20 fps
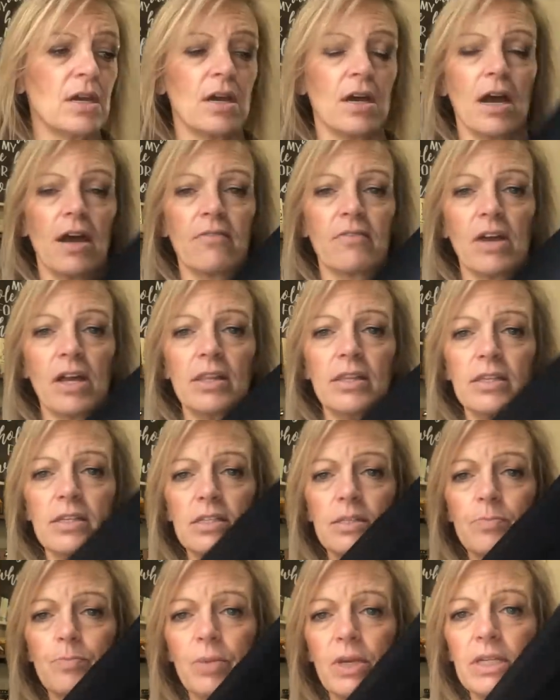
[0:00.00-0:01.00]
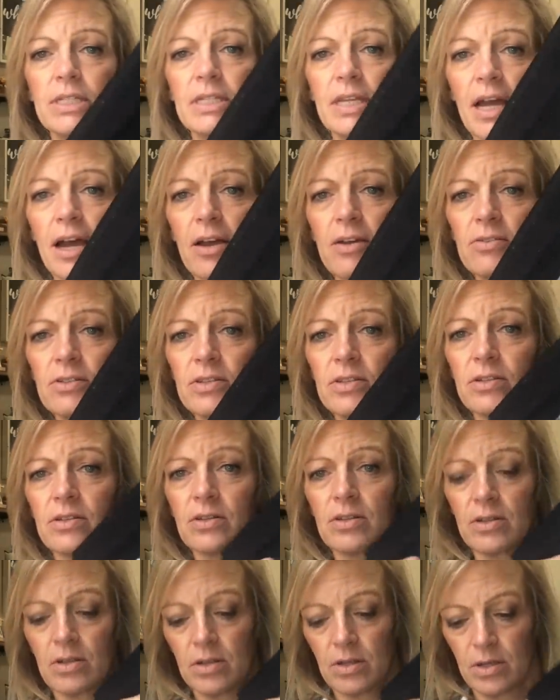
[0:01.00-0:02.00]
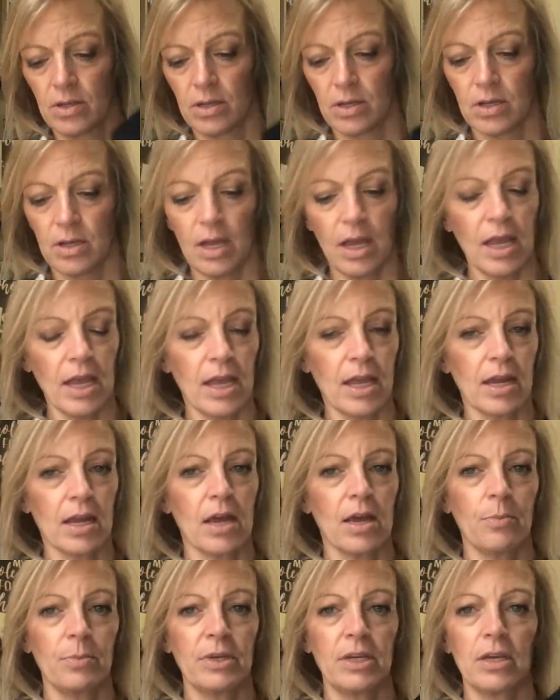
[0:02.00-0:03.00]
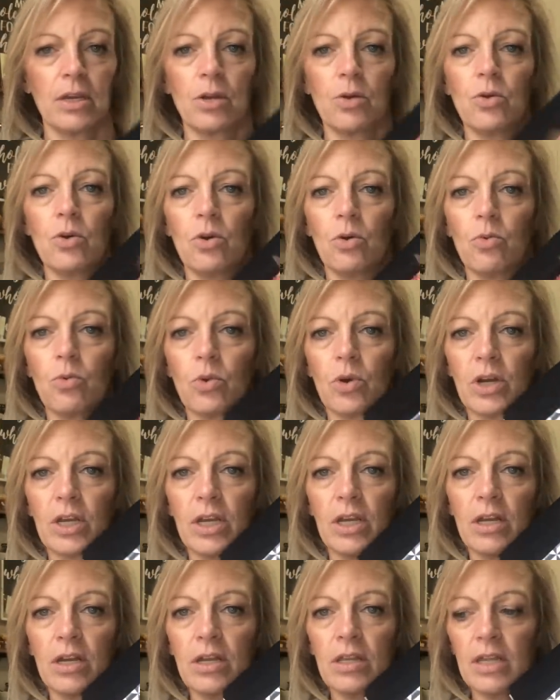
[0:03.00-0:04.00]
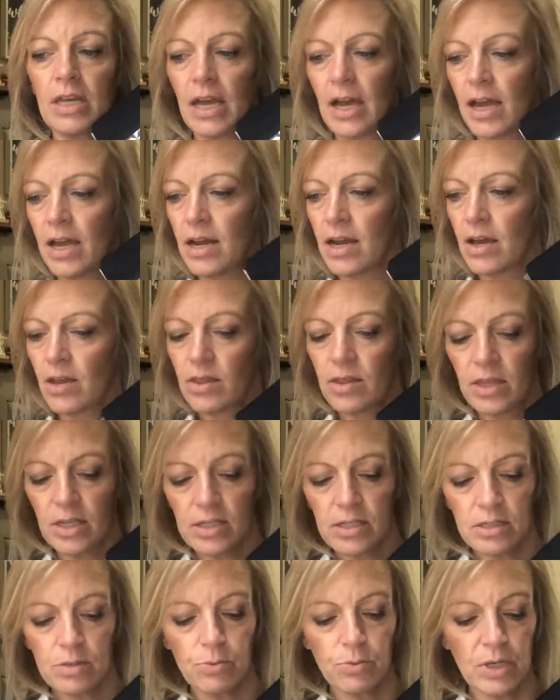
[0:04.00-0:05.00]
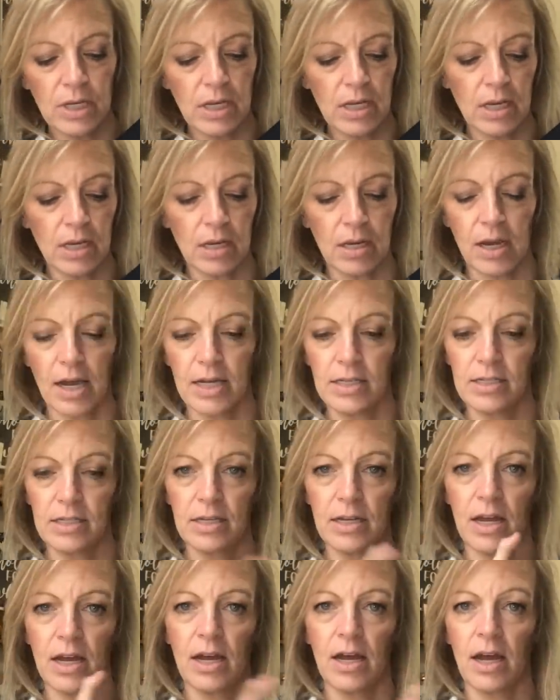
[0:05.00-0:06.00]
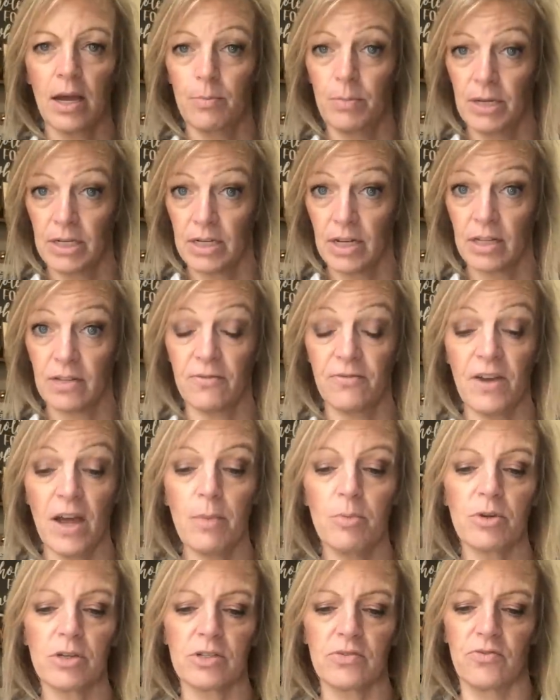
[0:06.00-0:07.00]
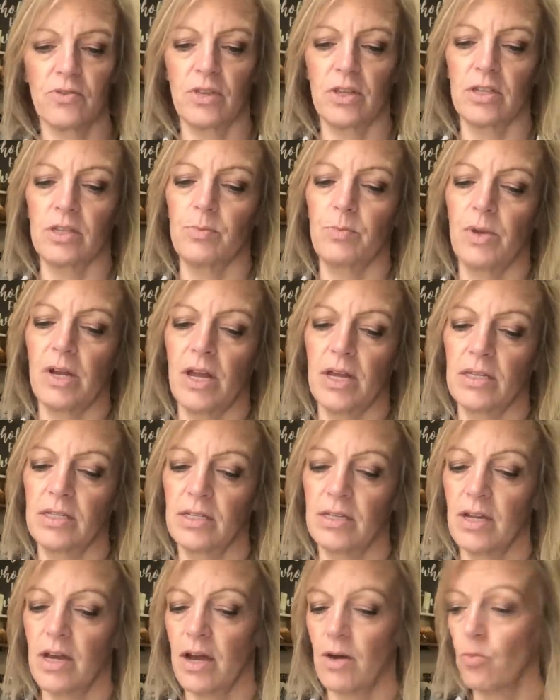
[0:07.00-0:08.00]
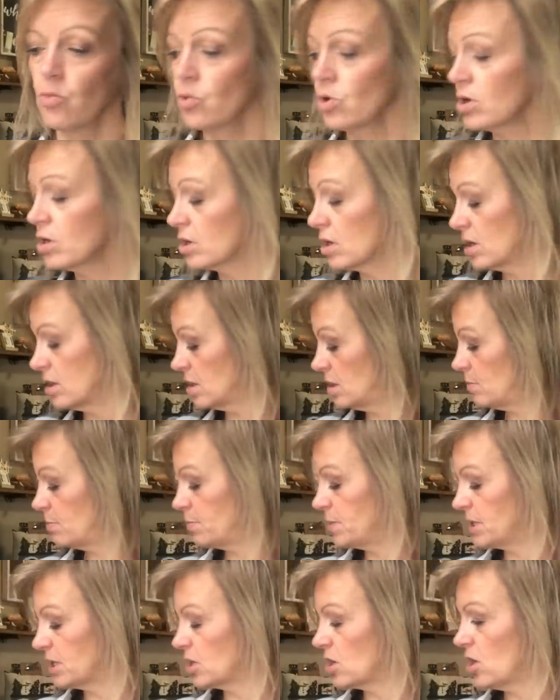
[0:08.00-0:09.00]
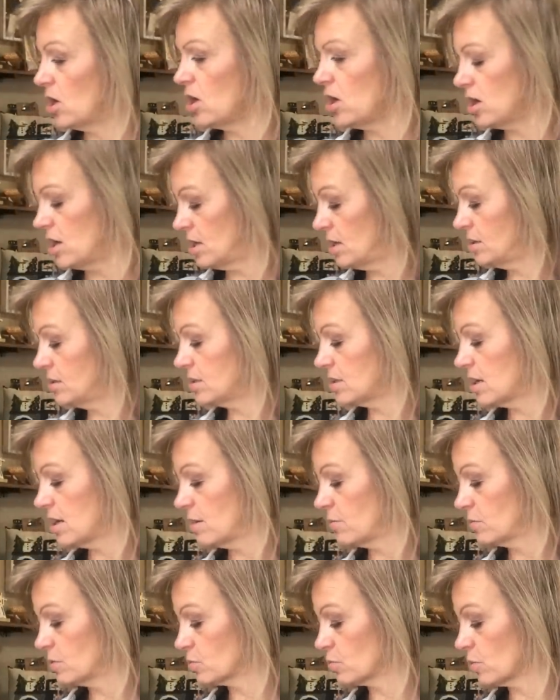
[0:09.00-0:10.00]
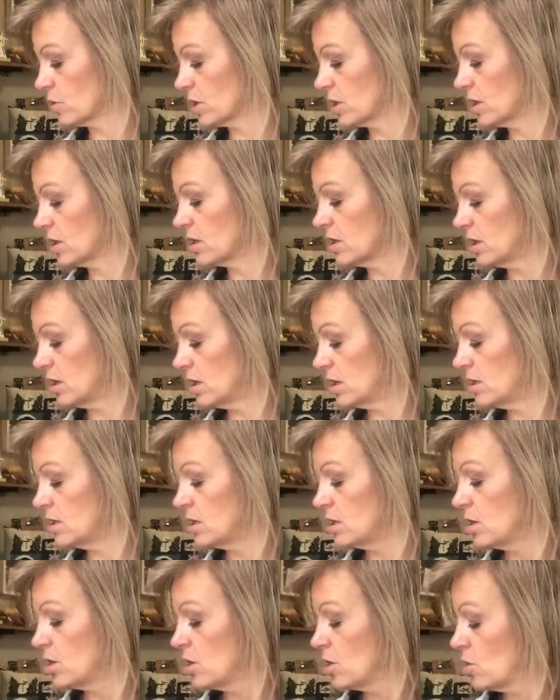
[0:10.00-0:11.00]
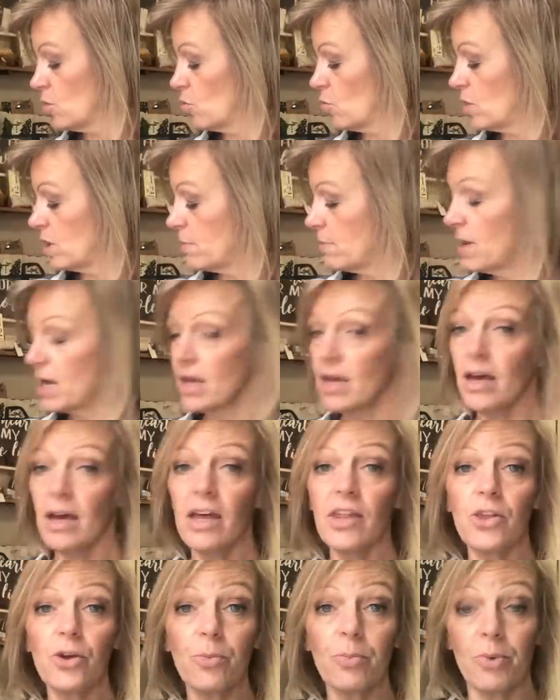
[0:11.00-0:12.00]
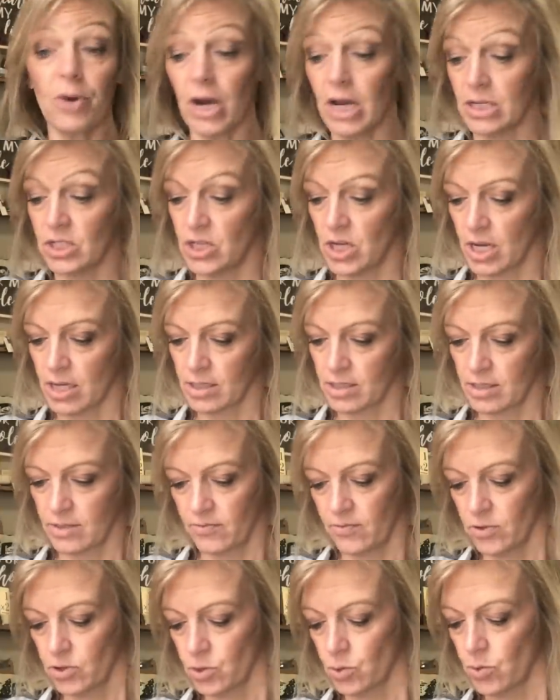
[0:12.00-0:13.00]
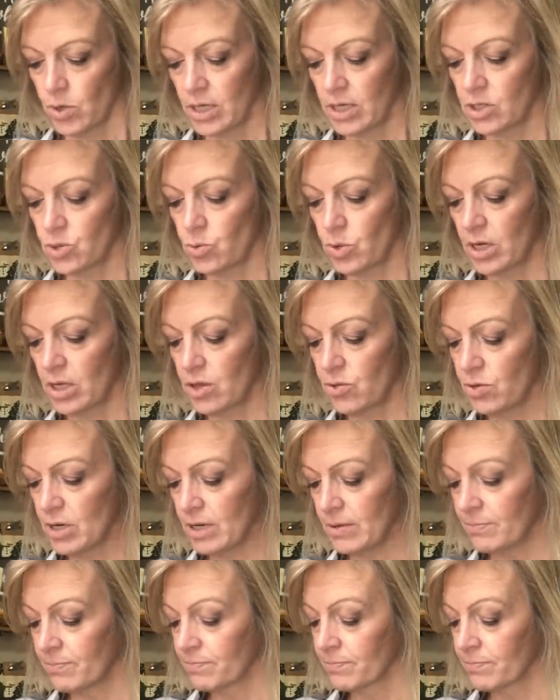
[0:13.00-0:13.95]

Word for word: I've got this picked out and I'll begin working on that. This week, I did not, I picked out the fabrics for this, but I did not work on it because I was working on one of my other projects for 2023.